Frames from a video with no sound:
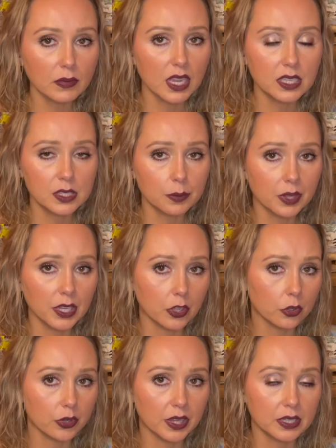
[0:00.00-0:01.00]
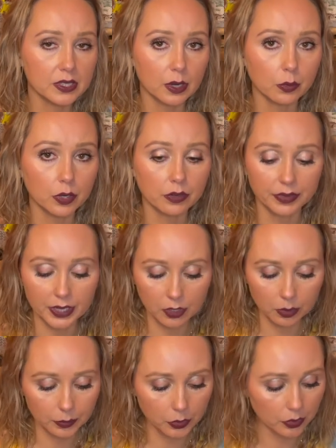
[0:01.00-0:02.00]
and some of the other things that were
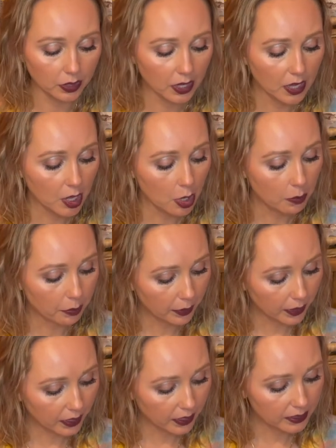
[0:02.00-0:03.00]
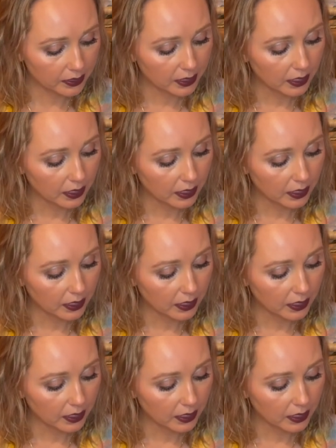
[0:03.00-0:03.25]
available, but